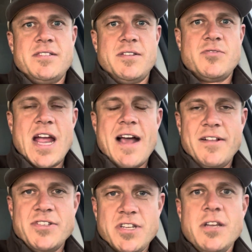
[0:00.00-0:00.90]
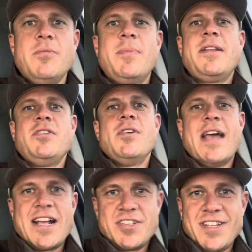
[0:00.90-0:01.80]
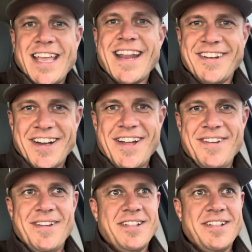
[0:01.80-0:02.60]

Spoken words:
a challenge to you, but you actually get it done.